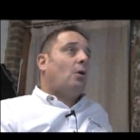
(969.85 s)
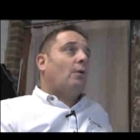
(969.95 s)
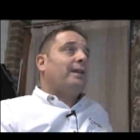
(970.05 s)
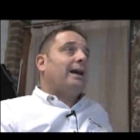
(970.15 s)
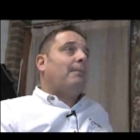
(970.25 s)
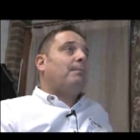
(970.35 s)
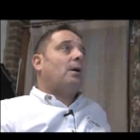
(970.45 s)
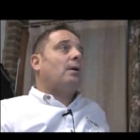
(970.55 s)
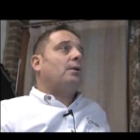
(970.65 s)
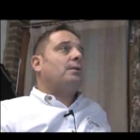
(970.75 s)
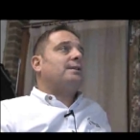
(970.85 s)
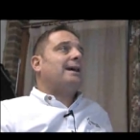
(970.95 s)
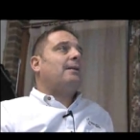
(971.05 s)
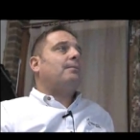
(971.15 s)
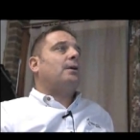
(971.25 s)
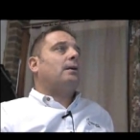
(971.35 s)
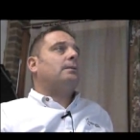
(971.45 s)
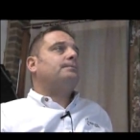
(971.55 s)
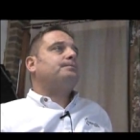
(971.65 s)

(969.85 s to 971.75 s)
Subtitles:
on the up bar, not the down bar.